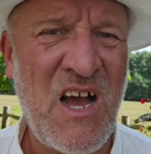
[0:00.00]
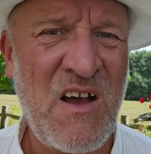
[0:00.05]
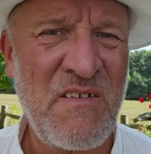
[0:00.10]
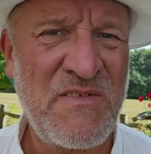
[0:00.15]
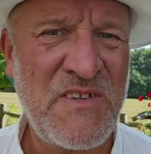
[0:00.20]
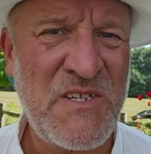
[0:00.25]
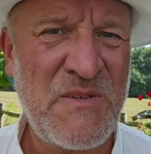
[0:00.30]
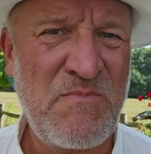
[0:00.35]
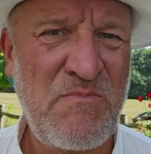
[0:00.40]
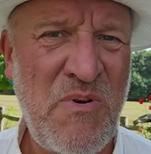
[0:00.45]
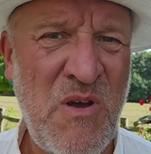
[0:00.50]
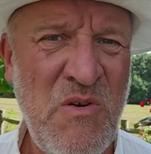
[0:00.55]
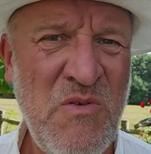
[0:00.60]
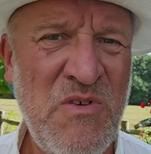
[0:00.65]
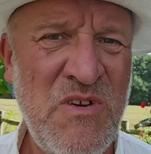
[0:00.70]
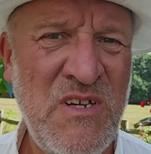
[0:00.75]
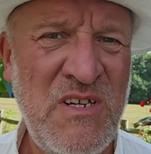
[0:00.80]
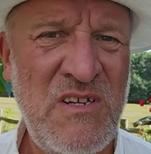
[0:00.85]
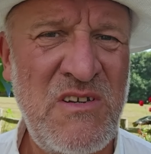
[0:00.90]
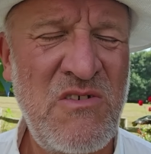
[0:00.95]
I've
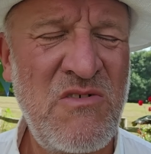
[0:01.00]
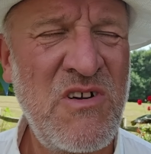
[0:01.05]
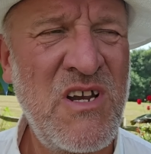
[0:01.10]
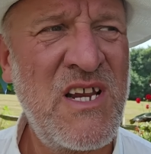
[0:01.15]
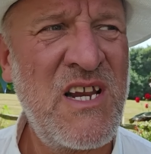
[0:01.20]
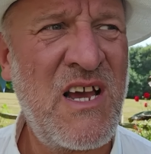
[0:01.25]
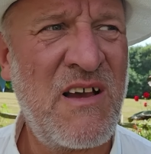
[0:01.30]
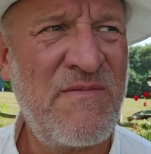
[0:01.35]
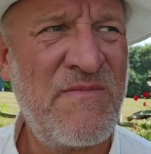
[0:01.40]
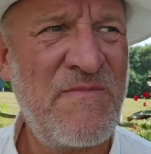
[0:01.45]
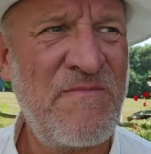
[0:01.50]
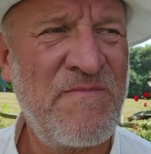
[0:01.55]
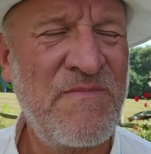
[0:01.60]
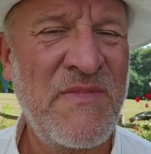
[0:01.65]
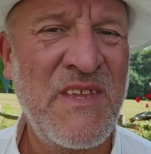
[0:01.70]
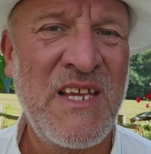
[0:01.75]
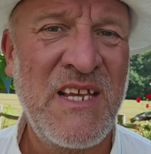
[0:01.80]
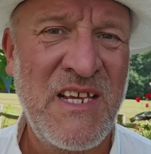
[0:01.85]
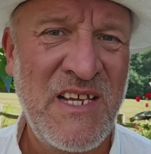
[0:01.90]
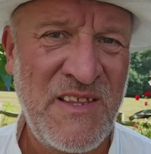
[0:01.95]
spoken long enough.
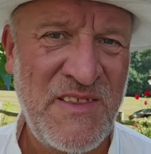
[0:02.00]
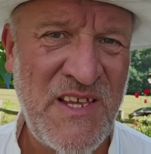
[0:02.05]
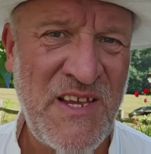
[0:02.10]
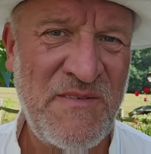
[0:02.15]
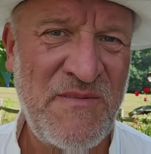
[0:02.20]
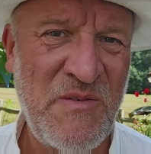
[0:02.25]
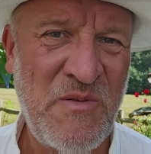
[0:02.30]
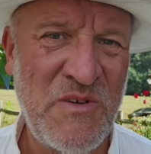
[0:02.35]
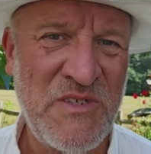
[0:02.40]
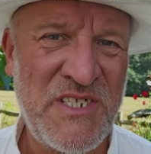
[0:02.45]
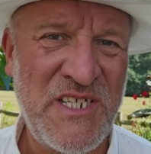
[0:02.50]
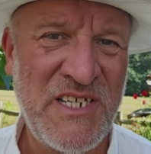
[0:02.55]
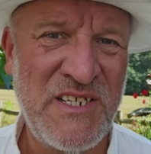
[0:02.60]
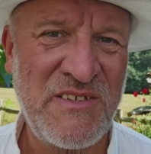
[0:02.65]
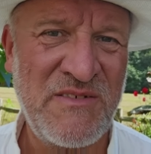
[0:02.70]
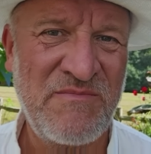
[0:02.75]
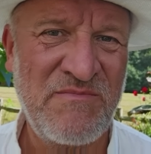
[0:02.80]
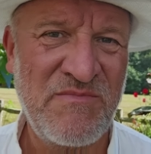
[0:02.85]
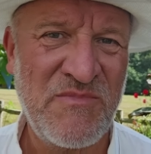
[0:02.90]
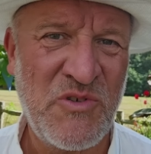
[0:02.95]
Thanks for
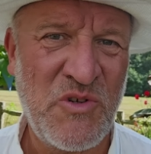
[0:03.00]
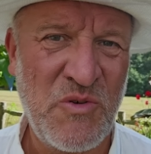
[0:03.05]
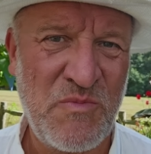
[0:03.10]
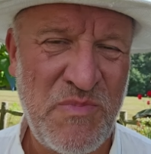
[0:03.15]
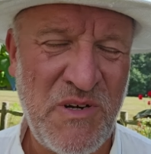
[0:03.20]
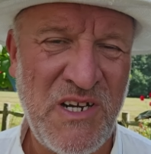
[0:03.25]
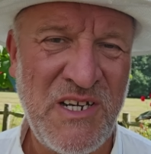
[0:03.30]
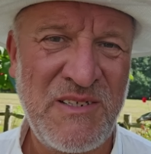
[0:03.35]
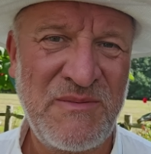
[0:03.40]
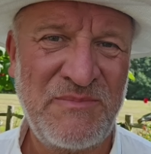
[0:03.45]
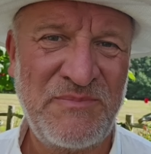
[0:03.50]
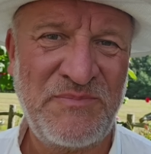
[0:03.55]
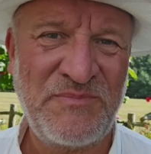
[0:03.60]
watching. Goodbye.